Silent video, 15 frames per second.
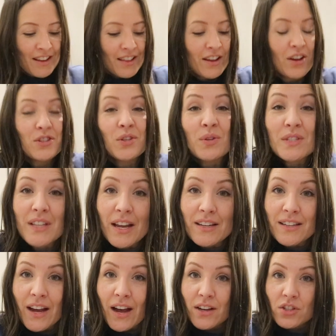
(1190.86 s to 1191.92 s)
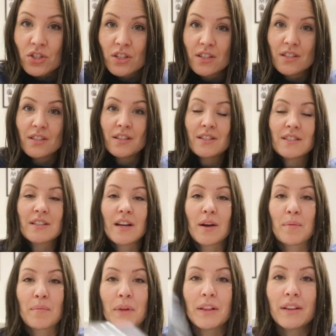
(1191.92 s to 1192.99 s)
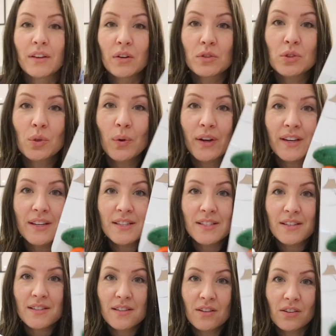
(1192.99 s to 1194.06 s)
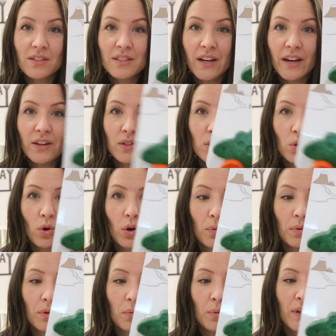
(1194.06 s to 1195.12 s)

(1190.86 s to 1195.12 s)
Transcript: They also sent Ashton some little toys, this little dinosaur with